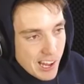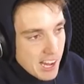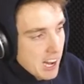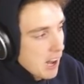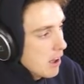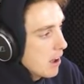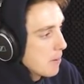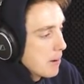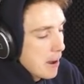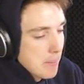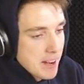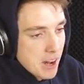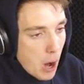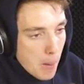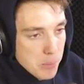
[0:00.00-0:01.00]
And I
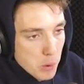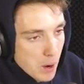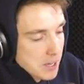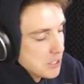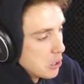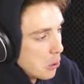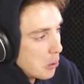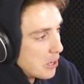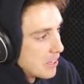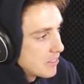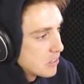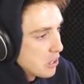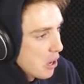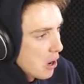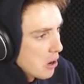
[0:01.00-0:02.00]
mean, I'm the one doing it,
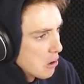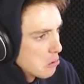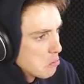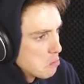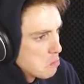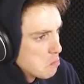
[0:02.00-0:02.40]
so